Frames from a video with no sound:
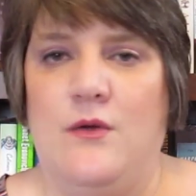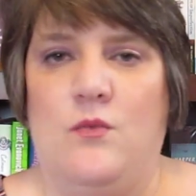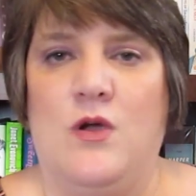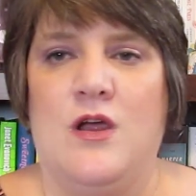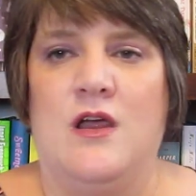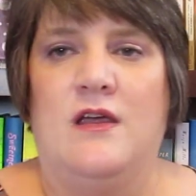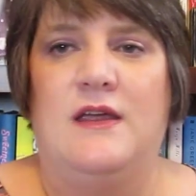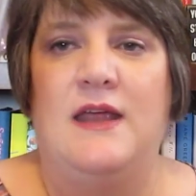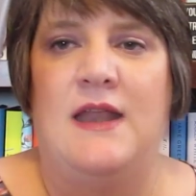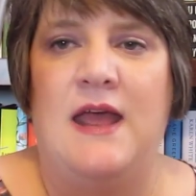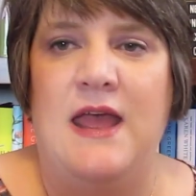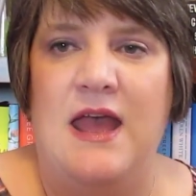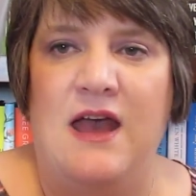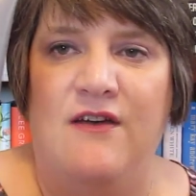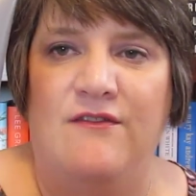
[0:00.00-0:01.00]
at work, and I
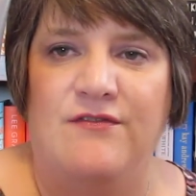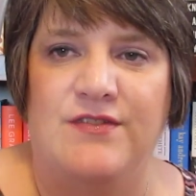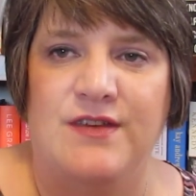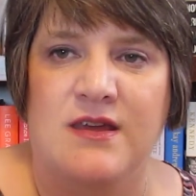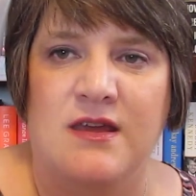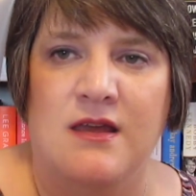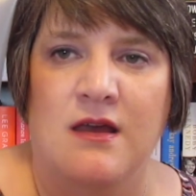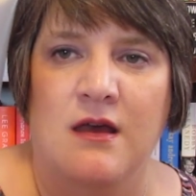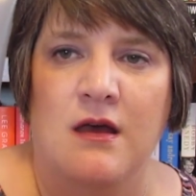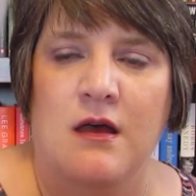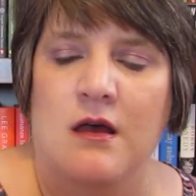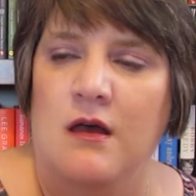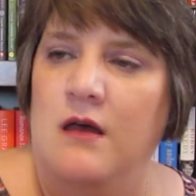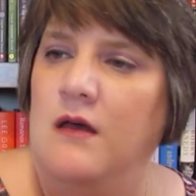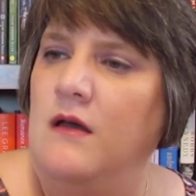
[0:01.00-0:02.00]
have the
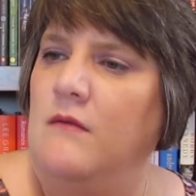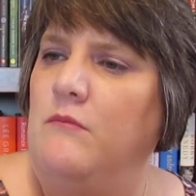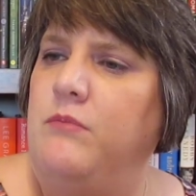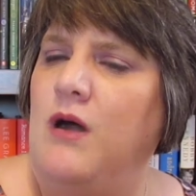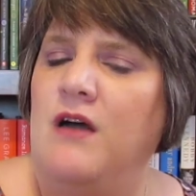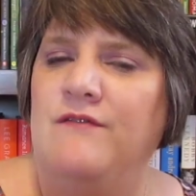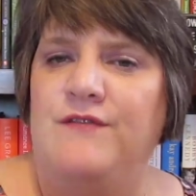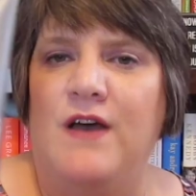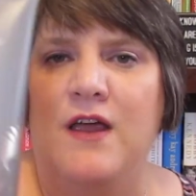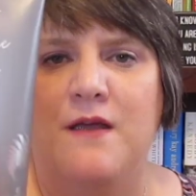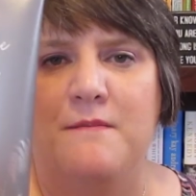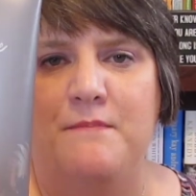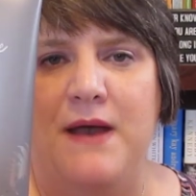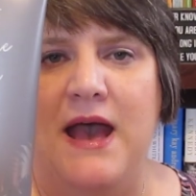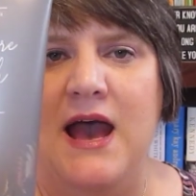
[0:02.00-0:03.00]
Bonfire
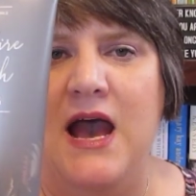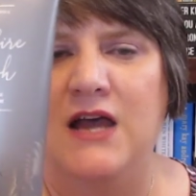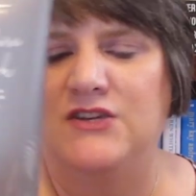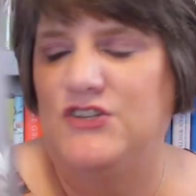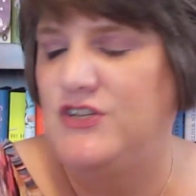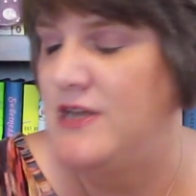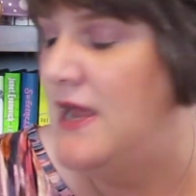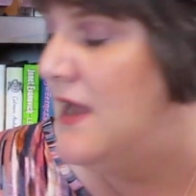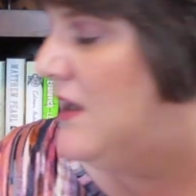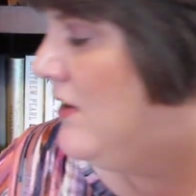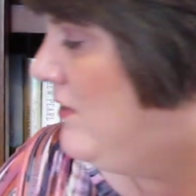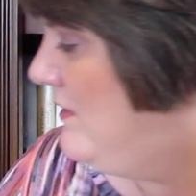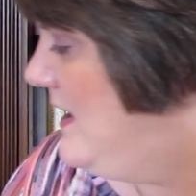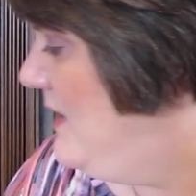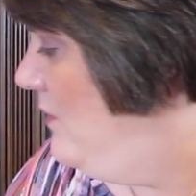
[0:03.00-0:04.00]
Bash
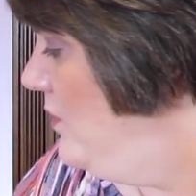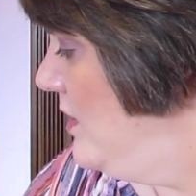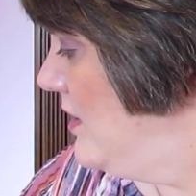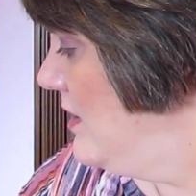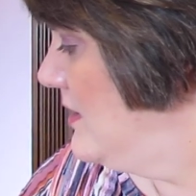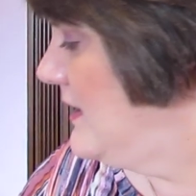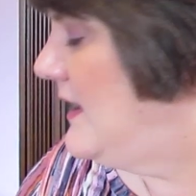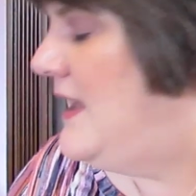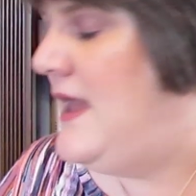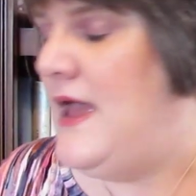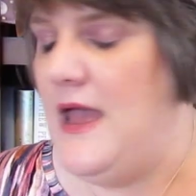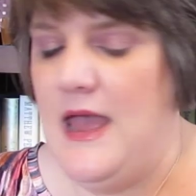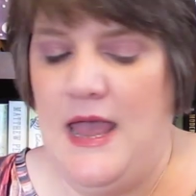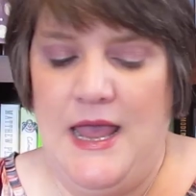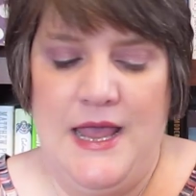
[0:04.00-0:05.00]
now at work,
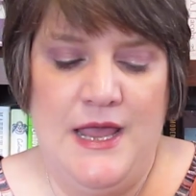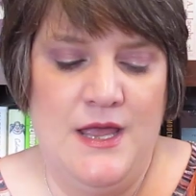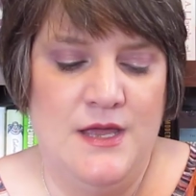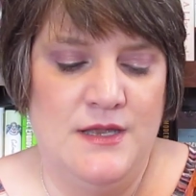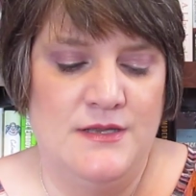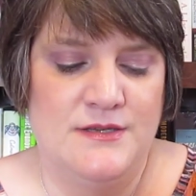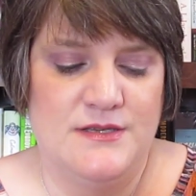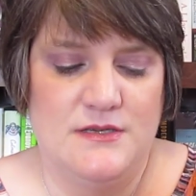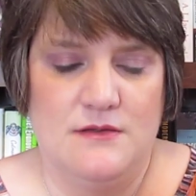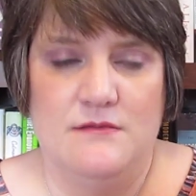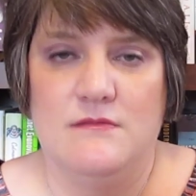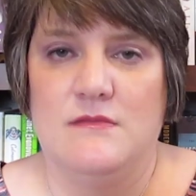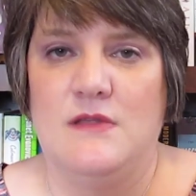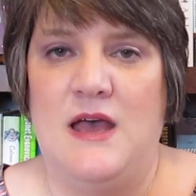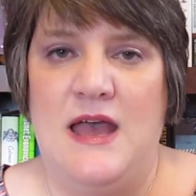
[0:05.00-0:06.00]
and
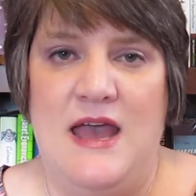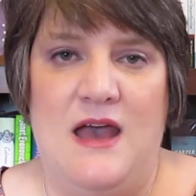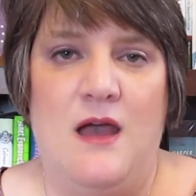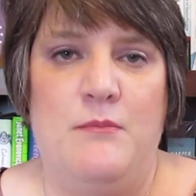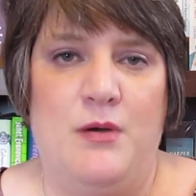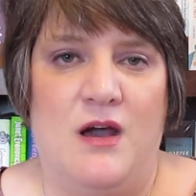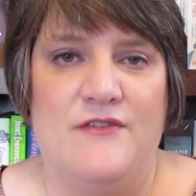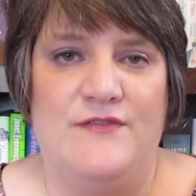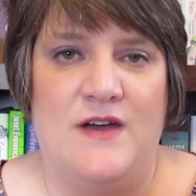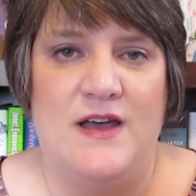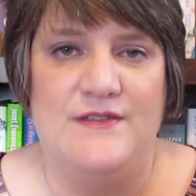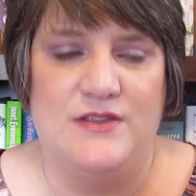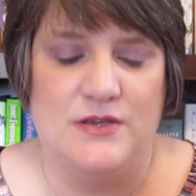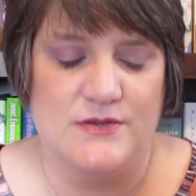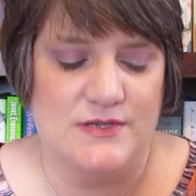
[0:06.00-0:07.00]
I bought
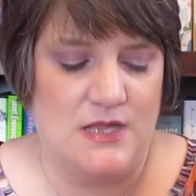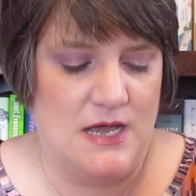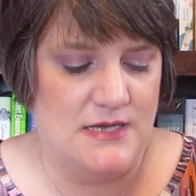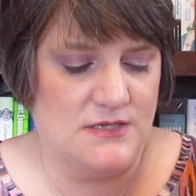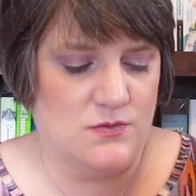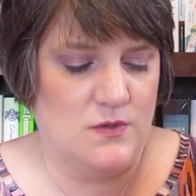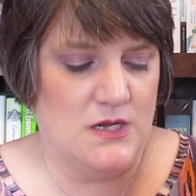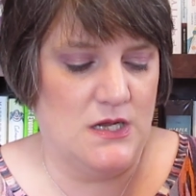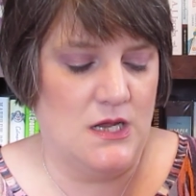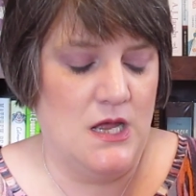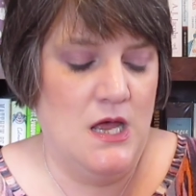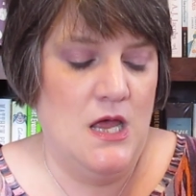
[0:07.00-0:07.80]
5 of those last week.